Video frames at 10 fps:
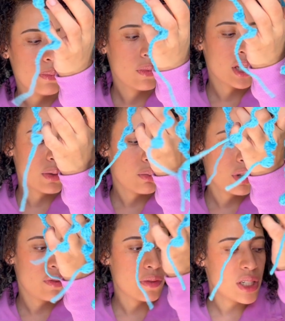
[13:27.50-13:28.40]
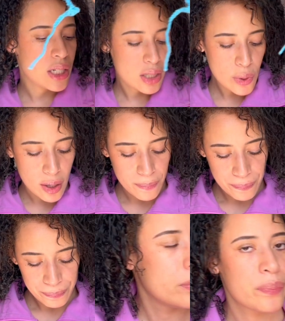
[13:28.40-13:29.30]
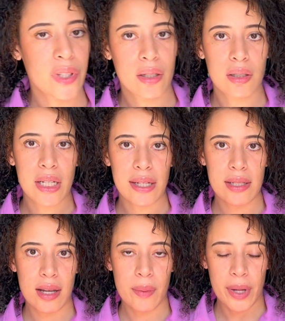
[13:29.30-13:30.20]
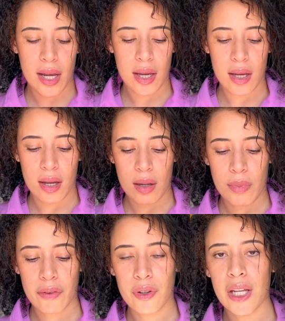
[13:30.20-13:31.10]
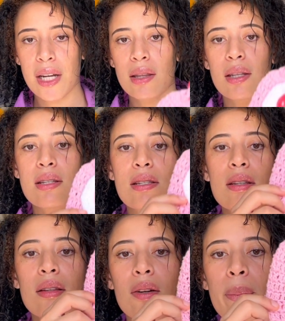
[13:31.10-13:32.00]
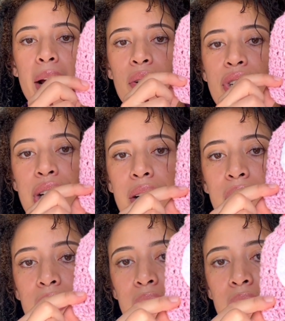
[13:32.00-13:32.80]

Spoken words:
this would be 15 as well. Next up, I freehanded this little pouch here.